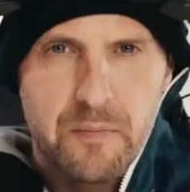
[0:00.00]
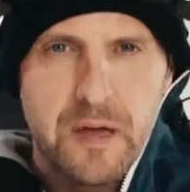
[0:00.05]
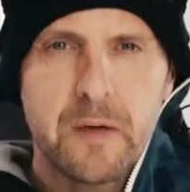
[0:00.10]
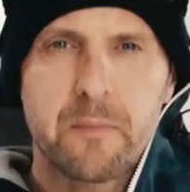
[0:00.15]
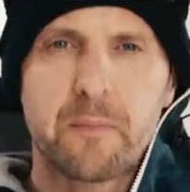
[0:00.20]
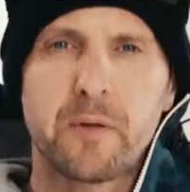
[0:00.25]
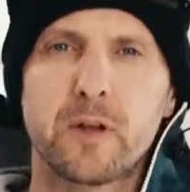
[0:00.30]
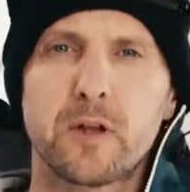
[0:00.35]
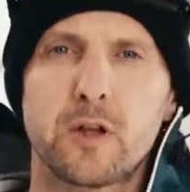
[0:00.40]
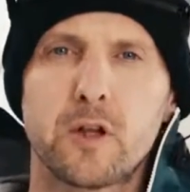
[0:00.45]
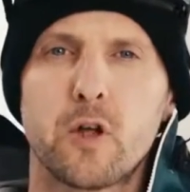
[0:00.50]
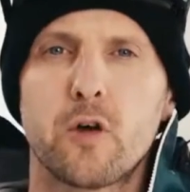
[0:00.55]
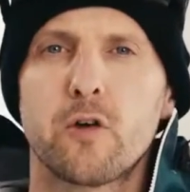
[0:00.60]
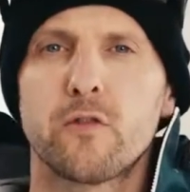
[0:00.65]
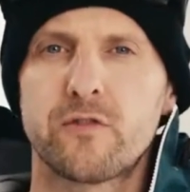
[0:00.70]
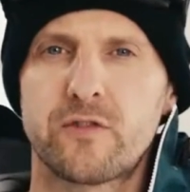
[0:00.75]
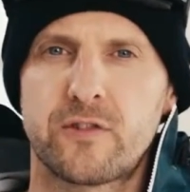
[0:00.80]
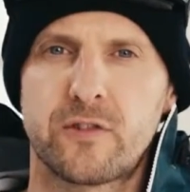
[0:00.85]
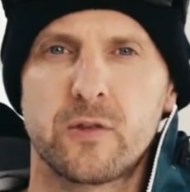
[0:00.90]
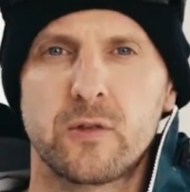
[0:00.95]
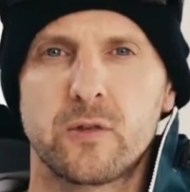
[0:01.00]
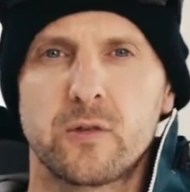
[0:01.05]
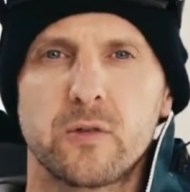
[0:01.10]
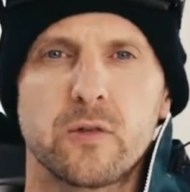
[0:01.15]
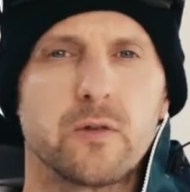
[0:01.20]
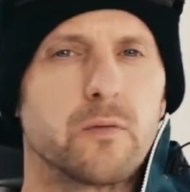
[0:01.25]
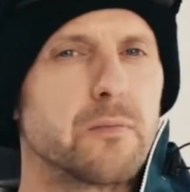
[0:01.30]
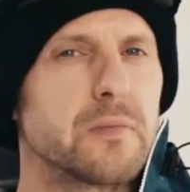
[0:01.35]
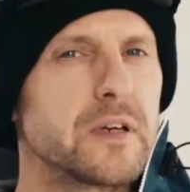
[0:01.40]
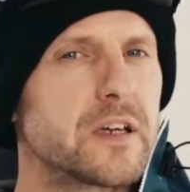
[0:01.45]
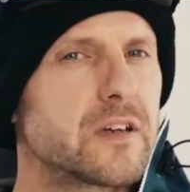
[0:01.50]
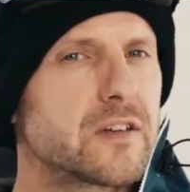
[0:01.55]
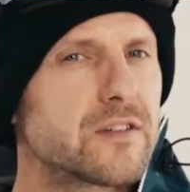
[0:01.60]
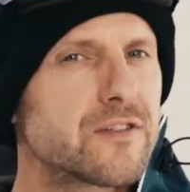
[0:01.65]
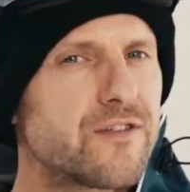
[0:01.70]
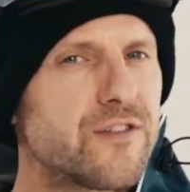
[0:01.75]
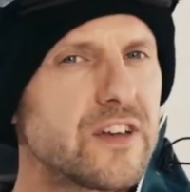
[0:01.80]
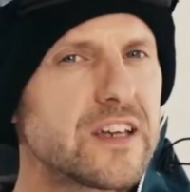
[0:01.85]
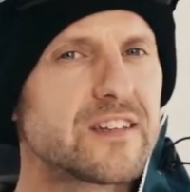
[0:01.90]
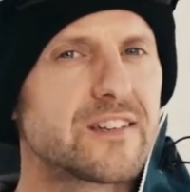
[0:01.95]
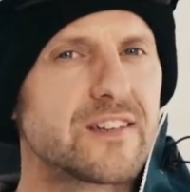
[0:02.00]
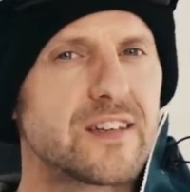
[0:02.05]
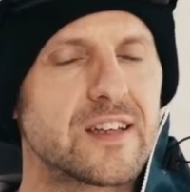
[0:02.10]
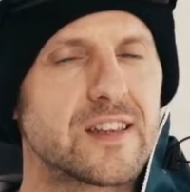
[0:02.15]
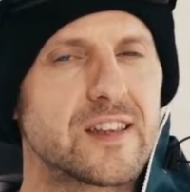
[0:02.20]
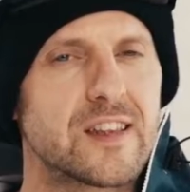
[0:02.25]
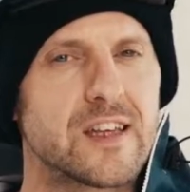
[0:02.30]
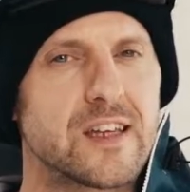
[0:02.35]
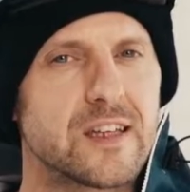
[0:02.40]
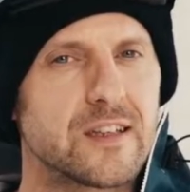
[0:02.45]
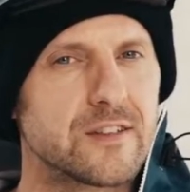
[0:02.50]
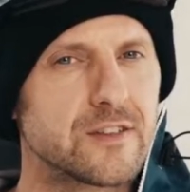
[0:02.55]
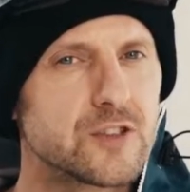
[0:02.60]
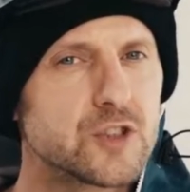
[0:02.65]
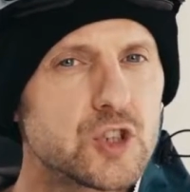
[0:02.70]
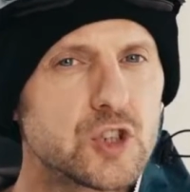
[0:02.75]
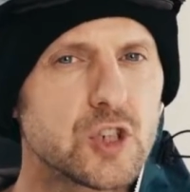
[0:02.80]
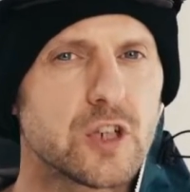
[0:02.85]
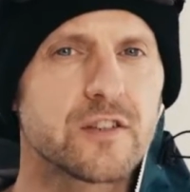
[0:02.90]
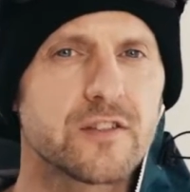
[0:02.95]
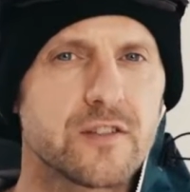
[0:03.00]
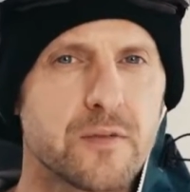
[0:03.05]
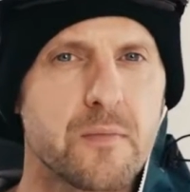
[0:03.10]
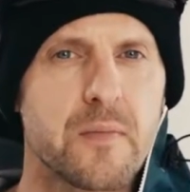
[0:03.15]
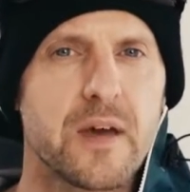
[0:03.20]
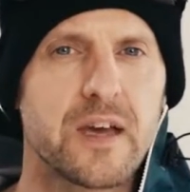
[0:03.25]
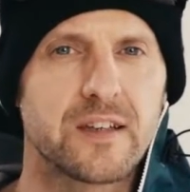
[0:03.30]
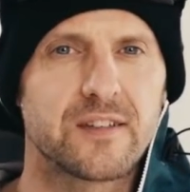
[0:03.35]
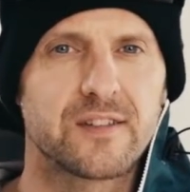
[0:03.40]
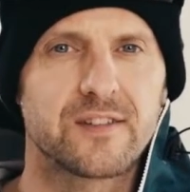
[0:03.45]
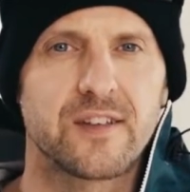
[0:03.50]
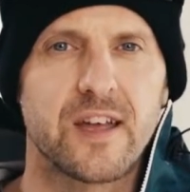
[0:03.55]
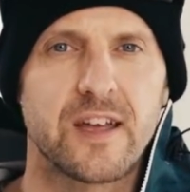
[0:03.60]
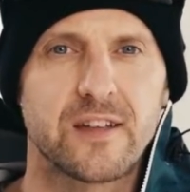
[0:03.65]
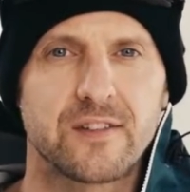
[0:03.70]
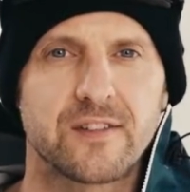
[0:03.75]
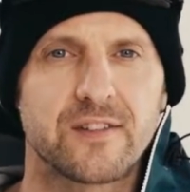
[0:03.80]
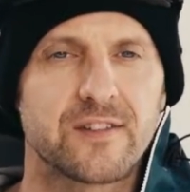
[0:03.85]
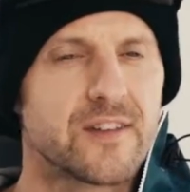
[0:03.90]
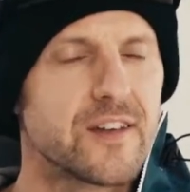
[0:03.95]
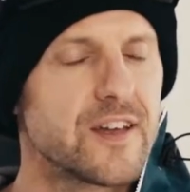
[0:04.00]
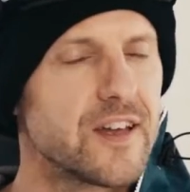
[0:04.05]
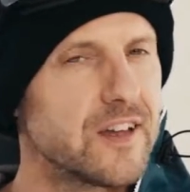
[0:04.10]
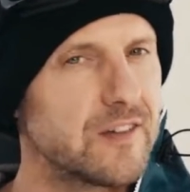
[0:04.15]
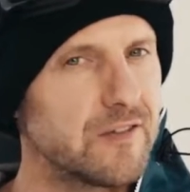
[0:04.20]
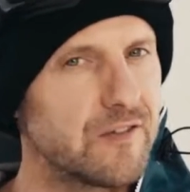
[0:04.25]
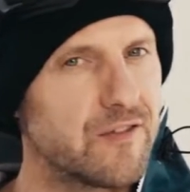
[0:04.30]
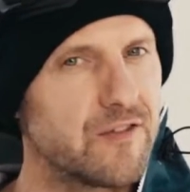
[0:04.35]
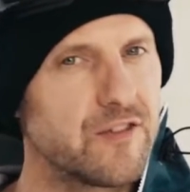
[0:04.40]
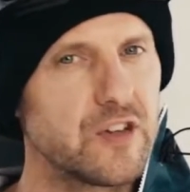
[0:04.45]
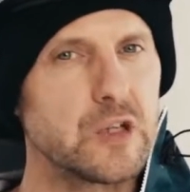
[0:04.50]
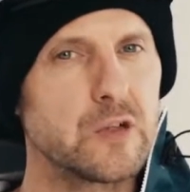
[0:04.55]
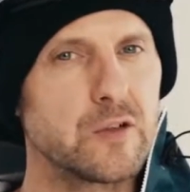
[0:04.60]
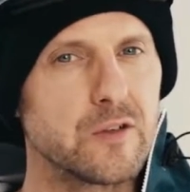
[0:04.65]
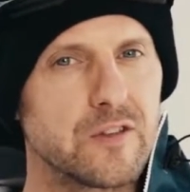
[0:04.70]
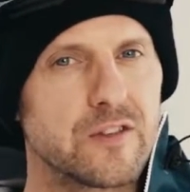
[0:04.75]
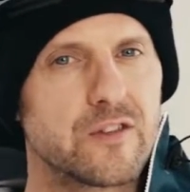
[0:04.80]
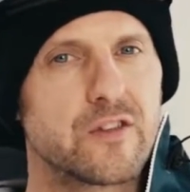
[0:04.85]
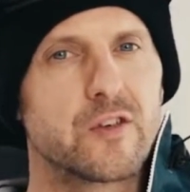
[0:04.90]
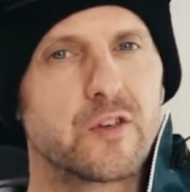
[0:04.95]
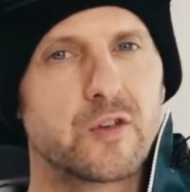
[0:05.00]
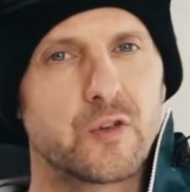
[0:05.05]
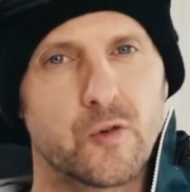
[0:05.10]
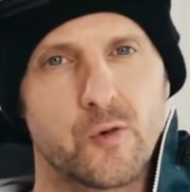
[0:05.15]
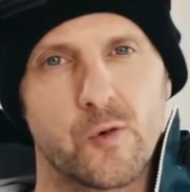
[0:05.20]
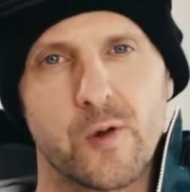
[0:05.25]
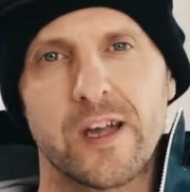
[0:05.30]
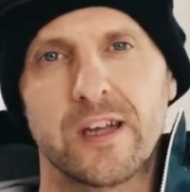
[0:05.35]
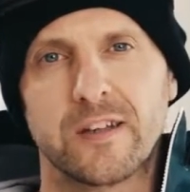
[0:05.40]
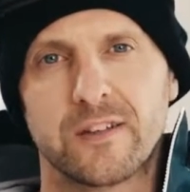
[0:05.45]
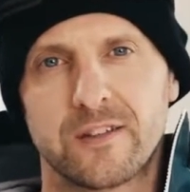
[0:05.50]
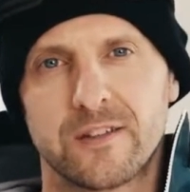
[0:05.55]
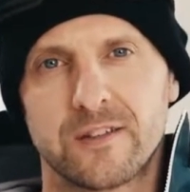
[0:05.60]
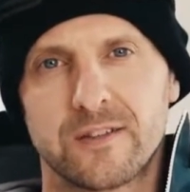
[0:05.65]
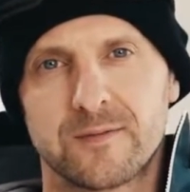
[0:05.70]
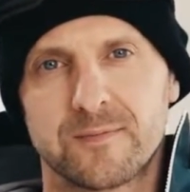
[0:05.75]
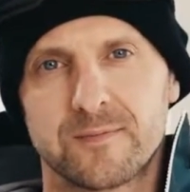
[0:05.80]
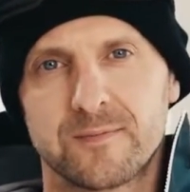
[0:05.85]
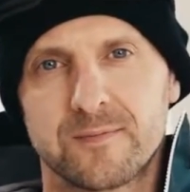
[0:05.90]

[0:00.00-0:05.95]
People love Sugrue because fixing things just makes sense and feels great.